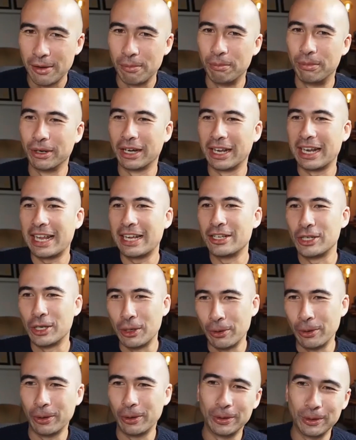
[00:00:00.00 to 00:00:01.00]
but an engine
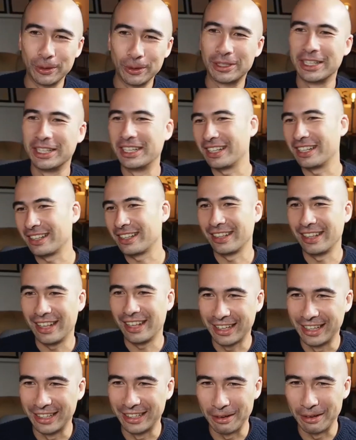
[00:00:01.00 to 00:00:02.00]
oil looks nothing
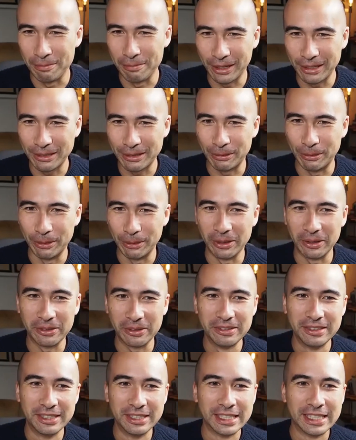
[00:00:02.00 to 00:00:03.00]
like a compressor
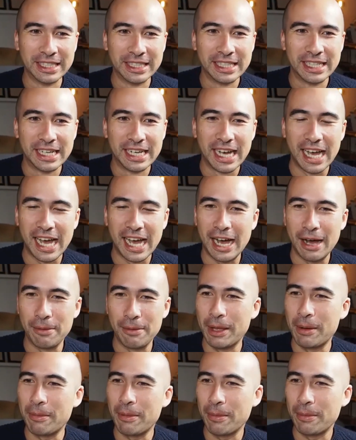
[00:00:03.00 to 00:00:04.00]
oil,
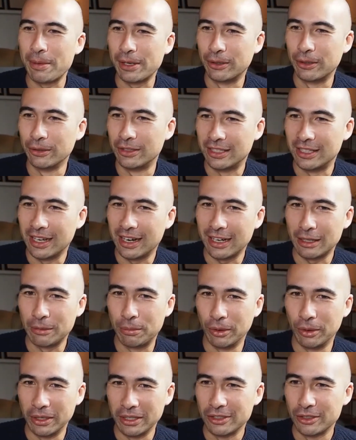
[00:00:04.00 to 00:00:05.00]
that might be a good starting
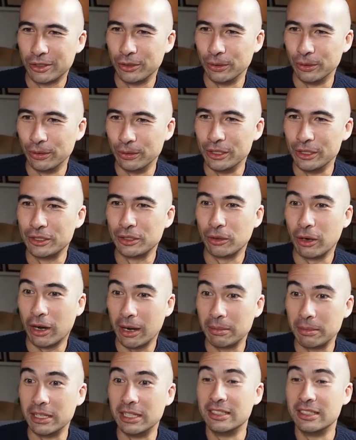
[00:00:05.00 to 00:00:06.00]
point to describe the